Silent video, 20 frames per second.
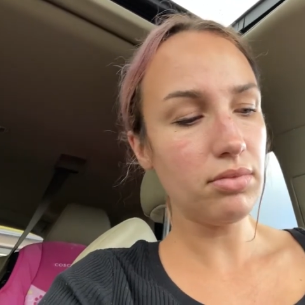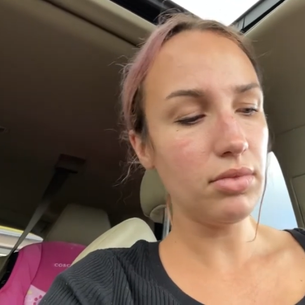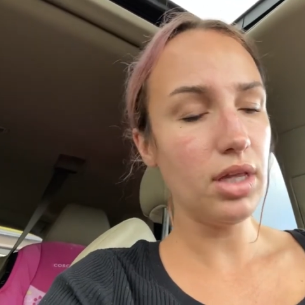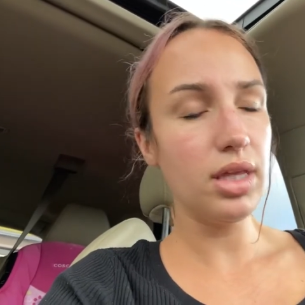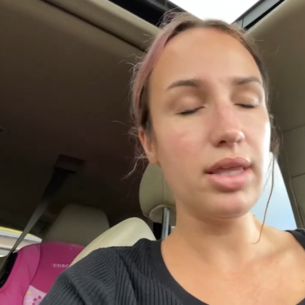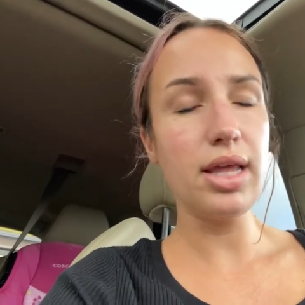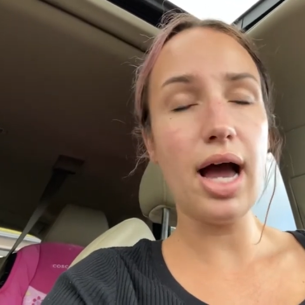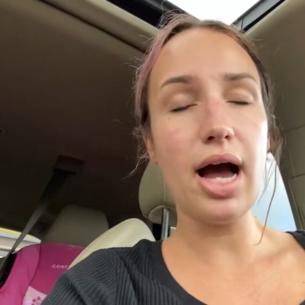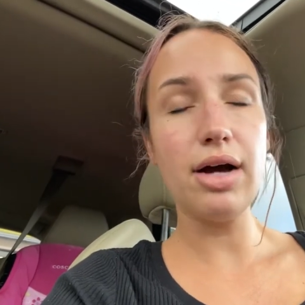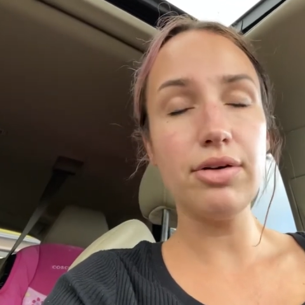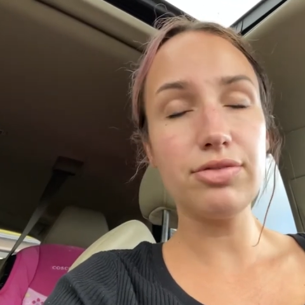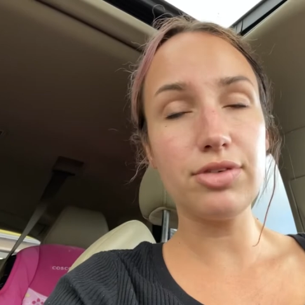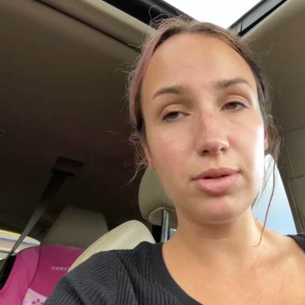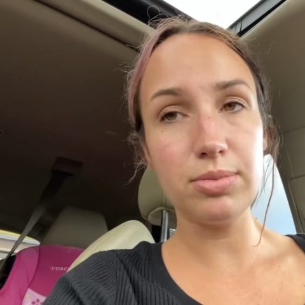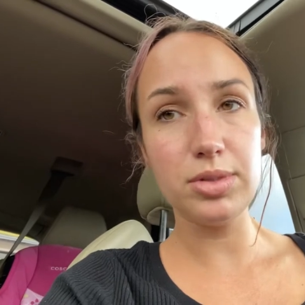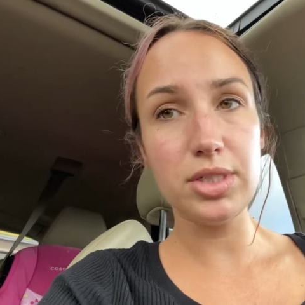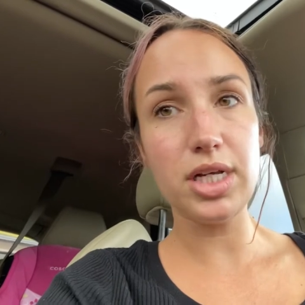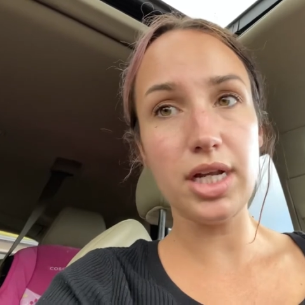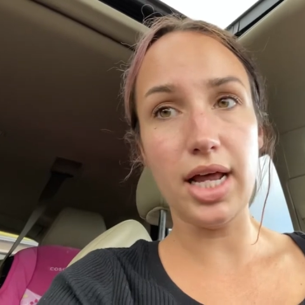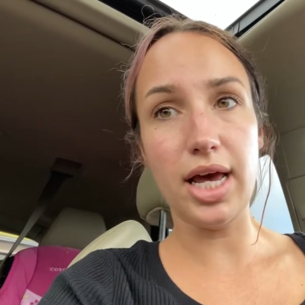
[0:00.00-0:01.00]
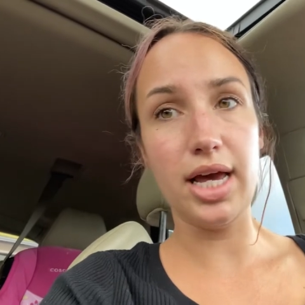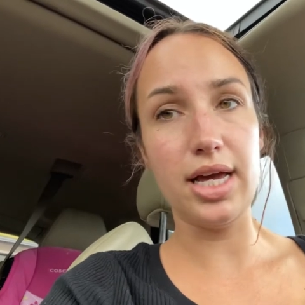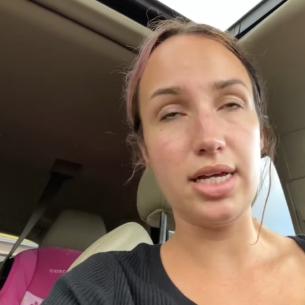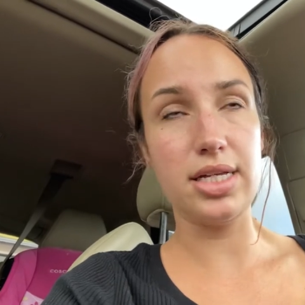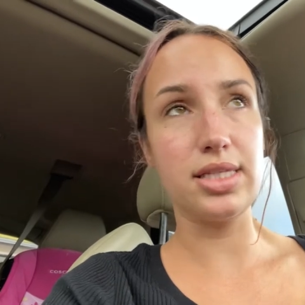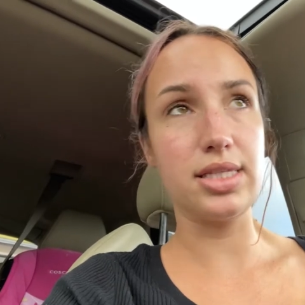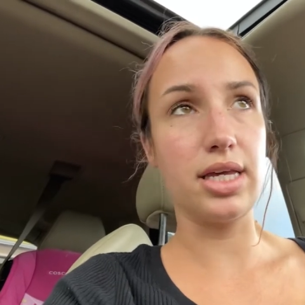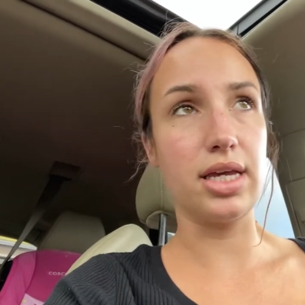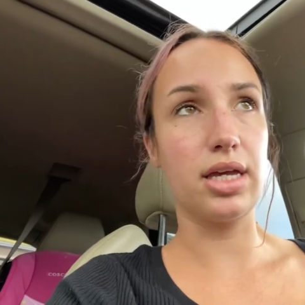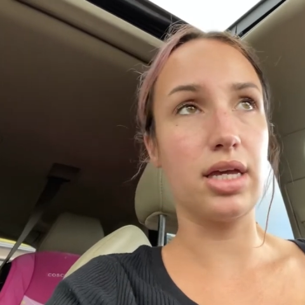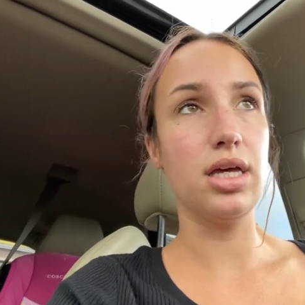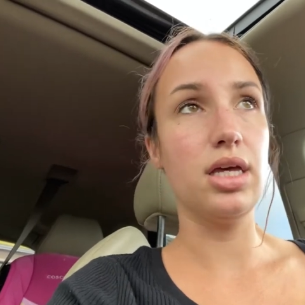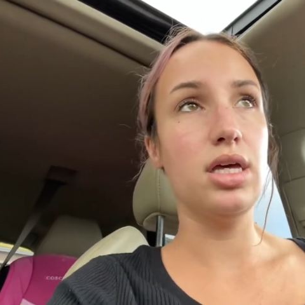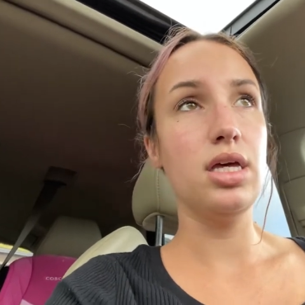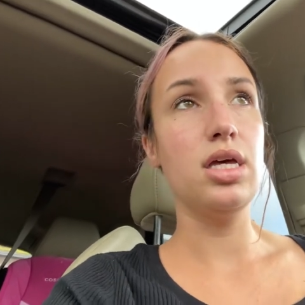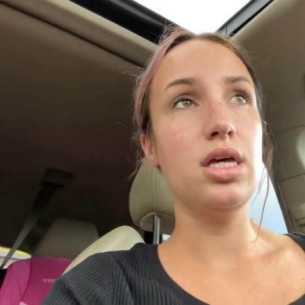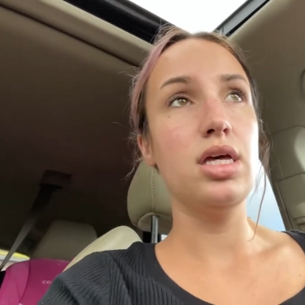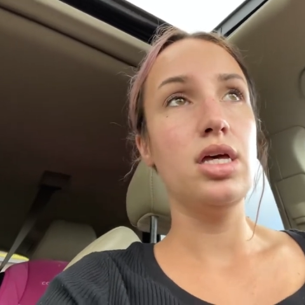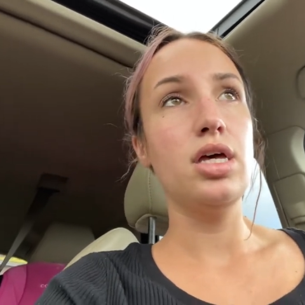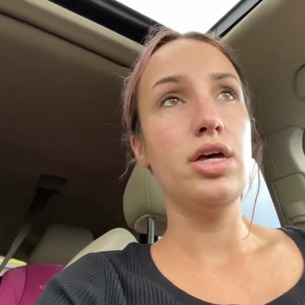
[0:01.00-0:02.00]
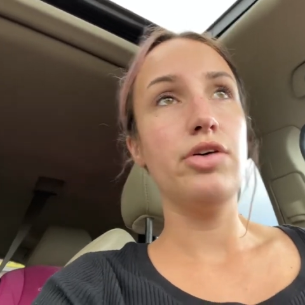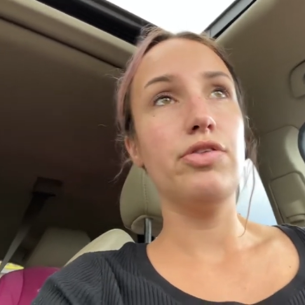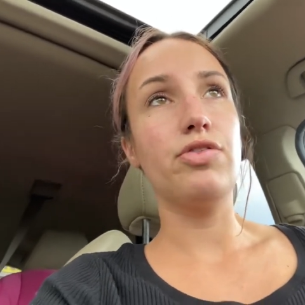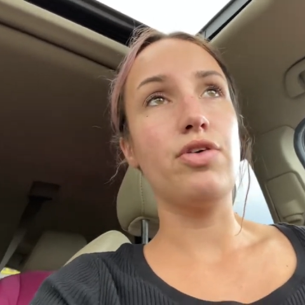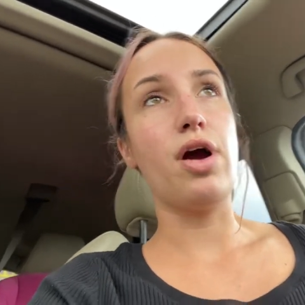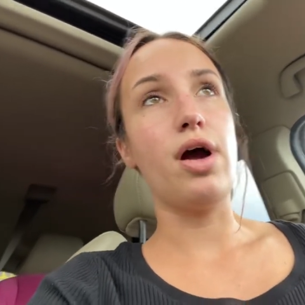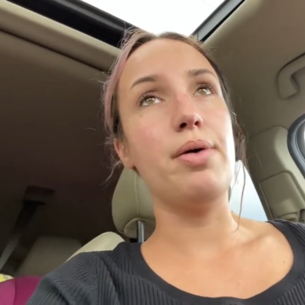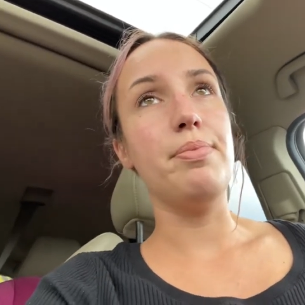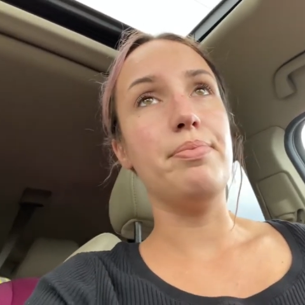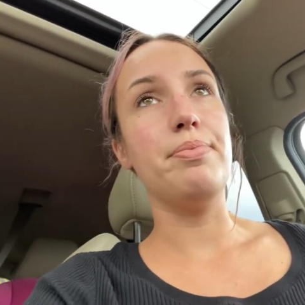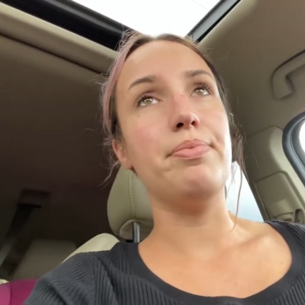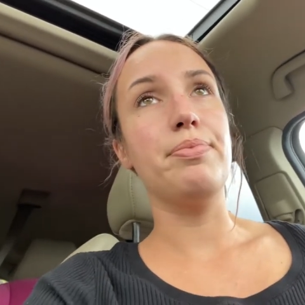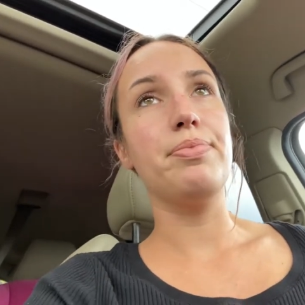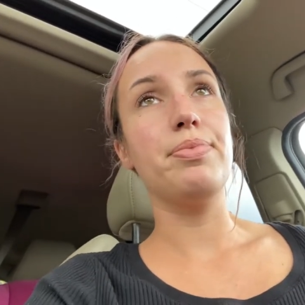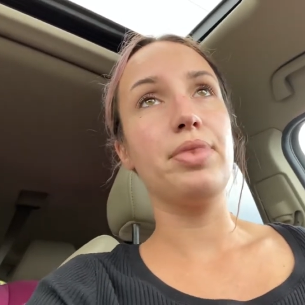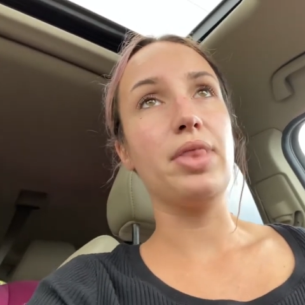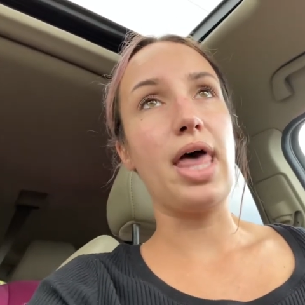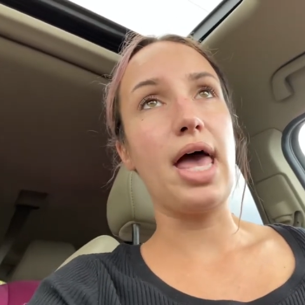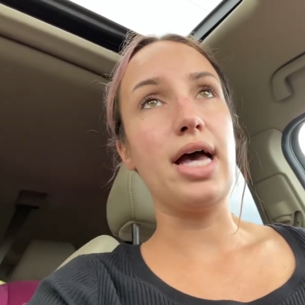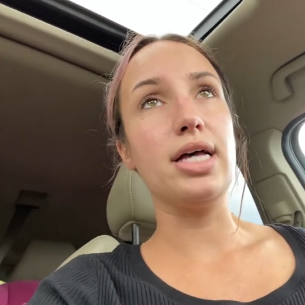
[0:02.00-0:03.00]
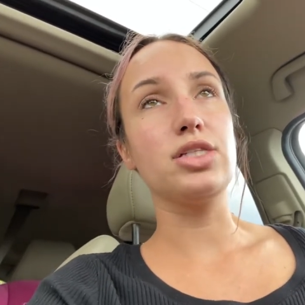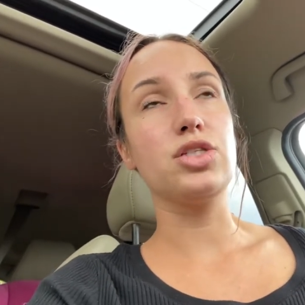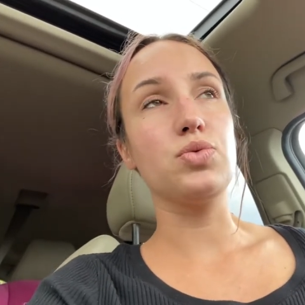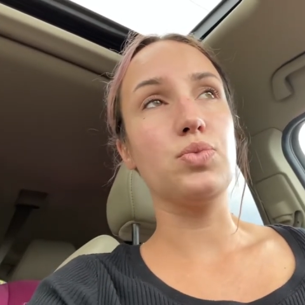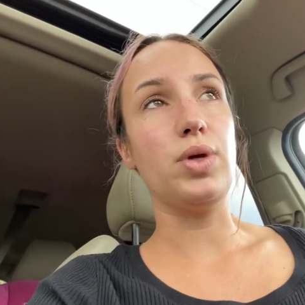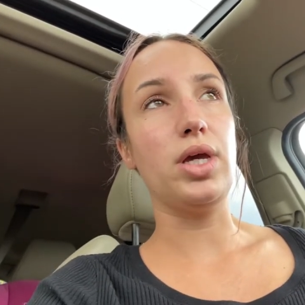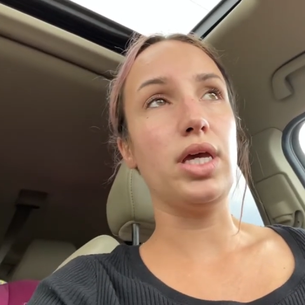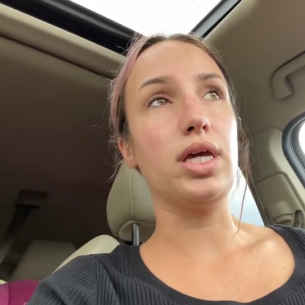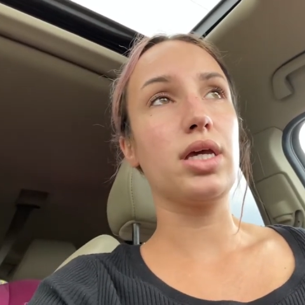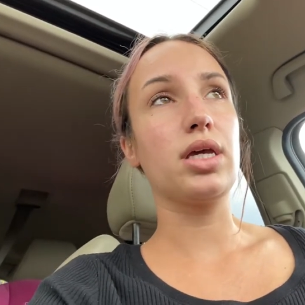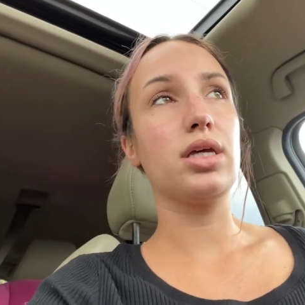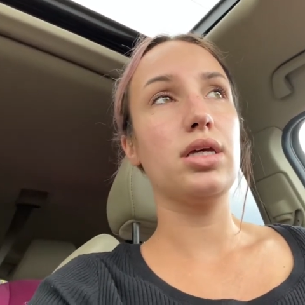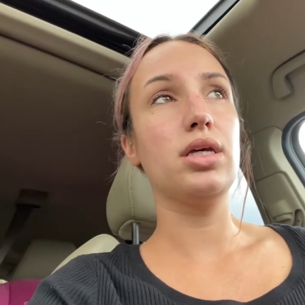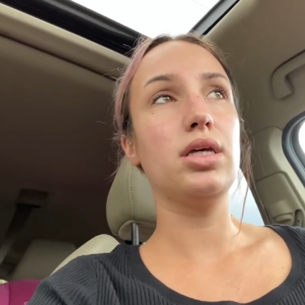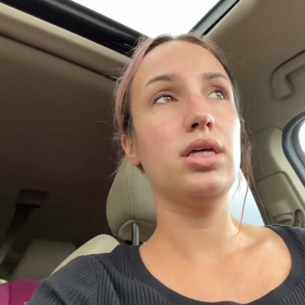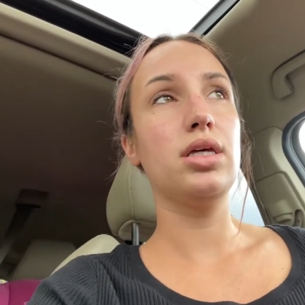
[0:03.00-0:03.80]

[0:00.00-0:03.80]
not from today, it's like from last week